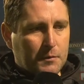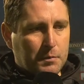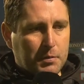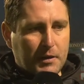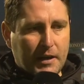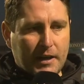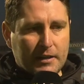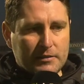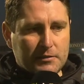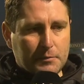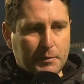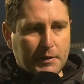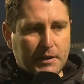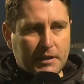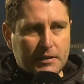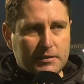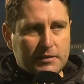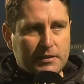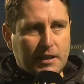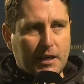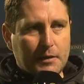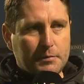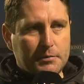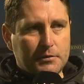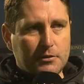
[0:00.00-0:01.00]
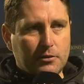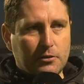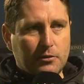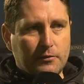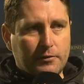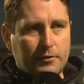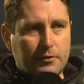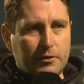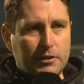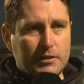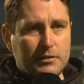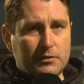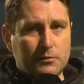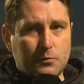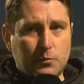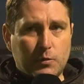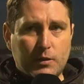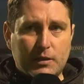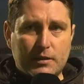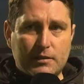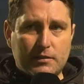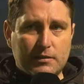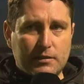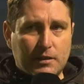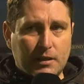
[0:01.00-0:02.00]
players have been exceptional over recent
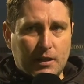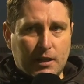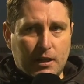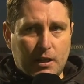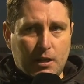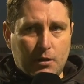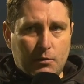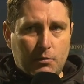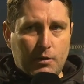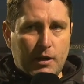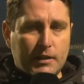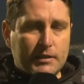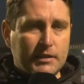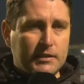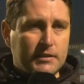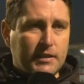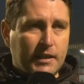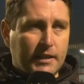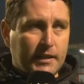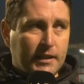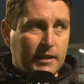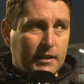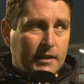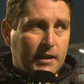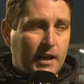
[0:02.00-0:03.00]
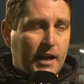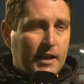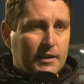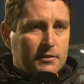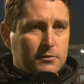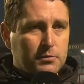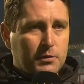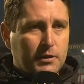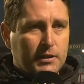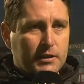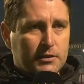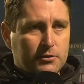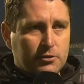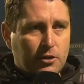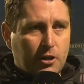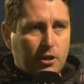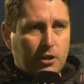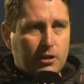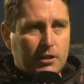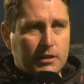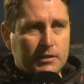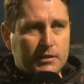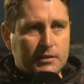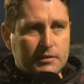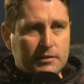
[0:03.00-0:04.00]
weeks. We had to dig in last week, a draw
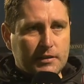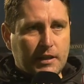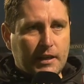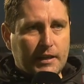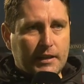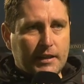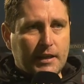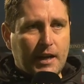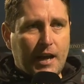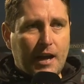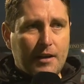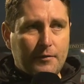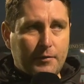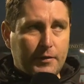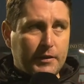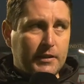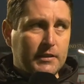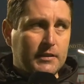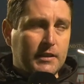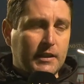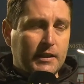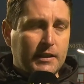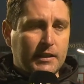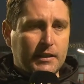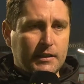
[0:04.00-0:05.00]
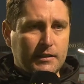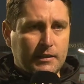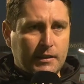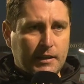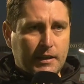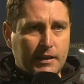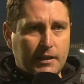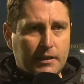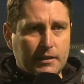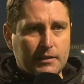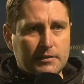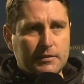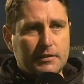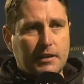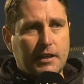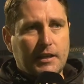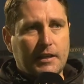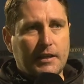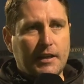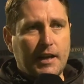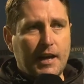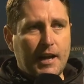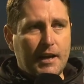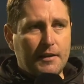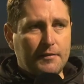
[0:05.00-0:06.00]
in the second half. We had to dig in here in the second
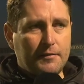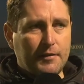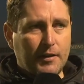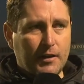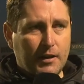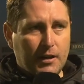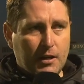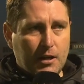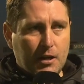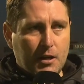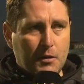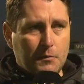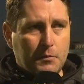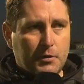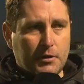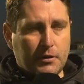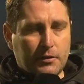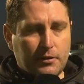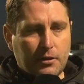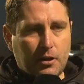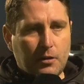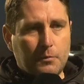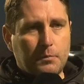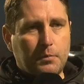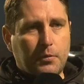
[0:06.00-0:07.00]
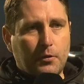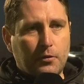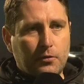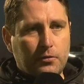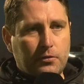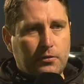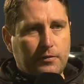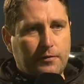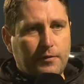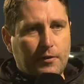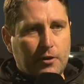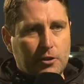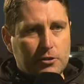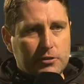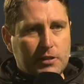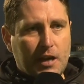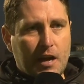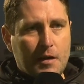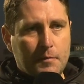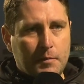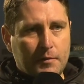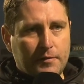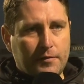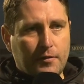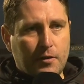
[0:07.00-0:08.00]
half. But I thought both first half
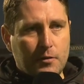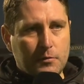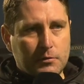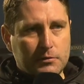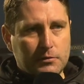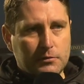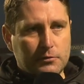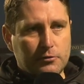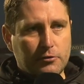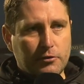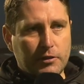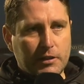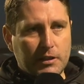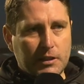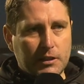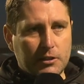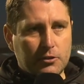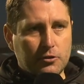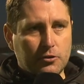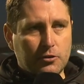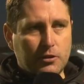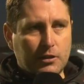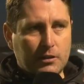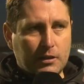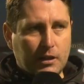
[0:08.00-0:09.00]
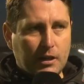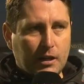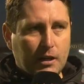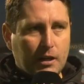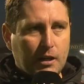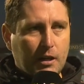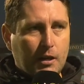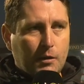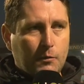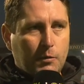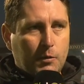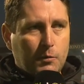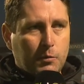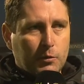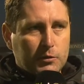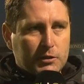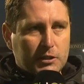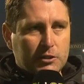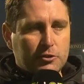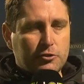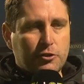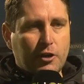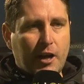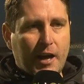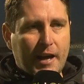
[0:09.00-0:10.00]
performances were really good. And we want to
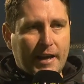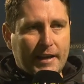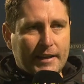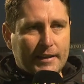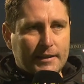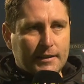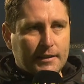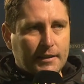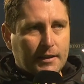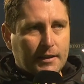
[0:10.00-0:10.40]
try and